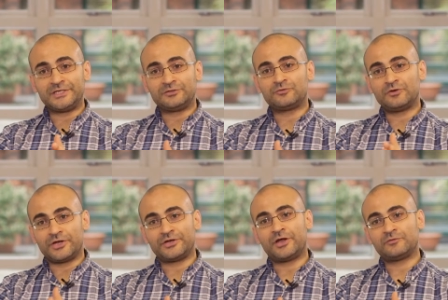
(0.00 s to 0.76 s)
need to
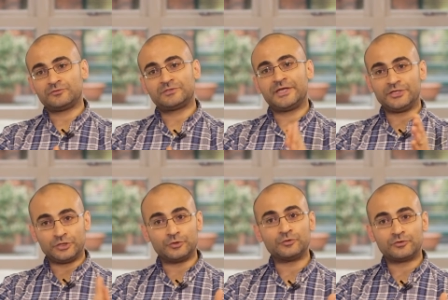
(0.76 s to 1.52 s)
learn how to say
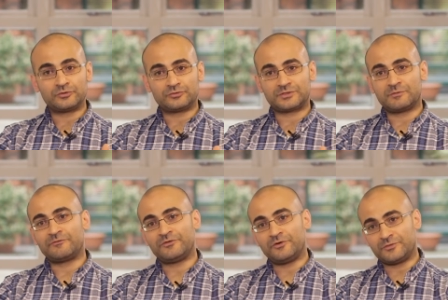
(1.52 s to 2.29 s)
no to some
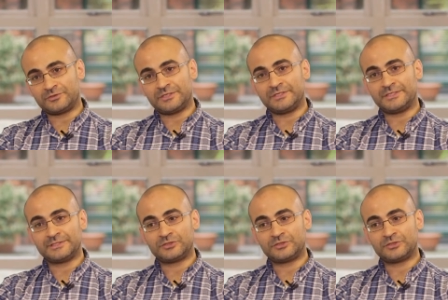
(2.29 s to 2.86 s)
of the opportunities.